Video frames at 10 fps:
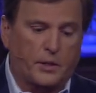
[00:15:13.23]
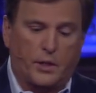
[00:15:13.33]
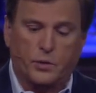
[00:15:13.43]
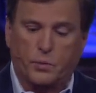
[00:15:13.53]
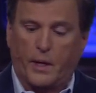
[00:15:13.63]
And
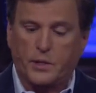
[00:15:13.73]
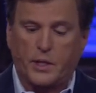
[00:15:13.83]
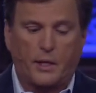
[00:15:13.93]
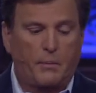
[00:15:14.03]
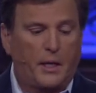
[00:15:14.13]
here's what I
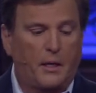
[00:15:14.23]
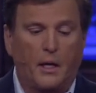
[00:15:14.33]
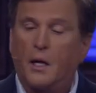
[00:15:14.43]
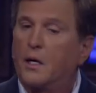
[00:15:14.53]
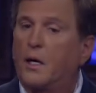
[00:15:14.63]
say to
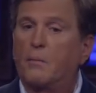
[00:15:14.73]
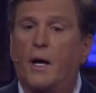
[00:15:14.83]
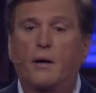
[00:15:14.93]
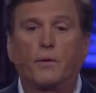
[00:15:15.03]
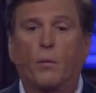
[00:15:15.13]
men, doesn't
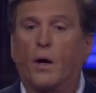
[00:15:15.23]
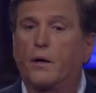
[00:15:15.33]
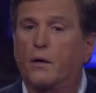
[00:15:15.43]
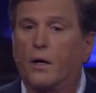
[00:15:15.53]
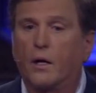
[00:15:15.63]
matter if you want
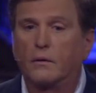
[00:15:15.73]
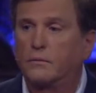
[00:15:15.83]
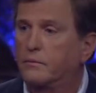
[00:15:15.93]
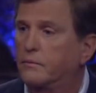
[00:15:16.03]
it or not,